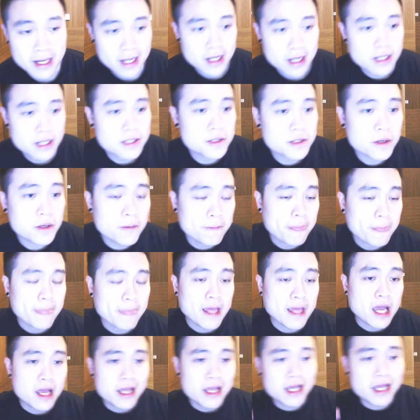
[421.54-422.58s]
So
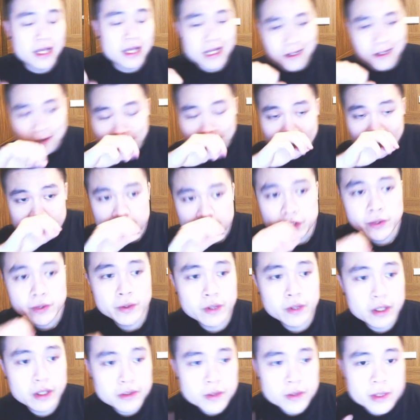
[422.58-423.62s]
in order to
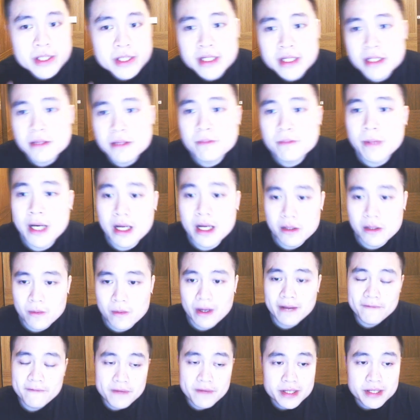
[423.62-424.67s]
go to this part,
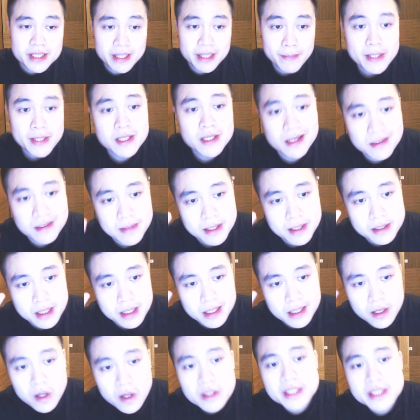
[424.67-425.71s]
right, first let me talk about a
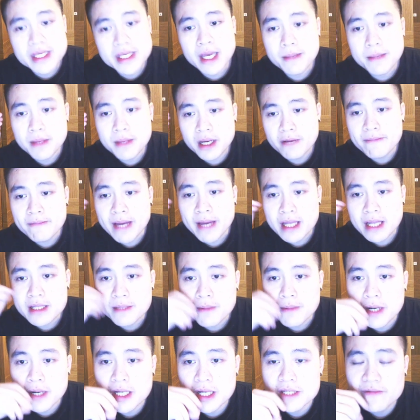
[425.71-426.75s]
concept of
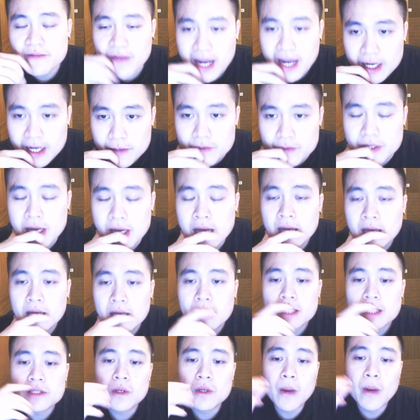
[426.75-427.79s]
enterprise values.
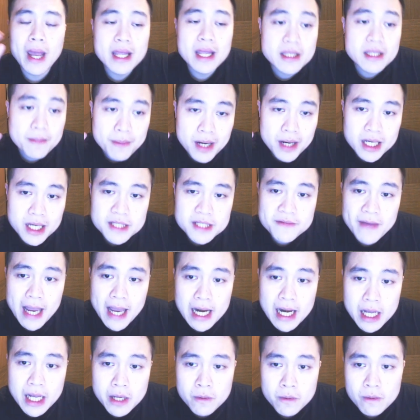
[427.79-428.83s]
So enterprise
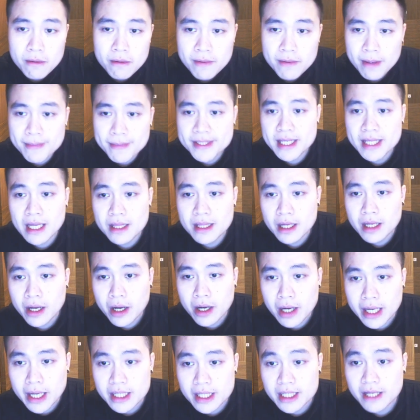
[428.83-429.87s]
value will represent the
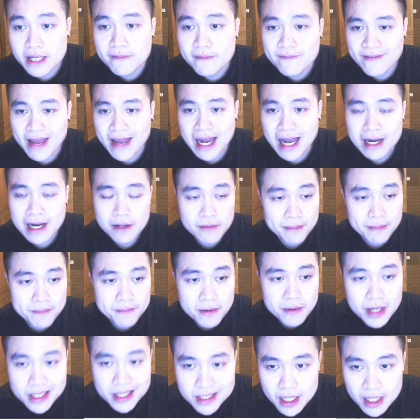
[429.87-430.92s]
collective value of
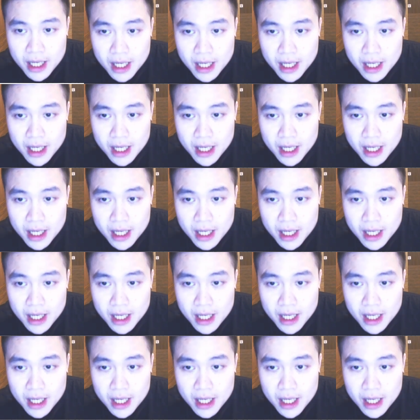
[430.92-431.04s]
risk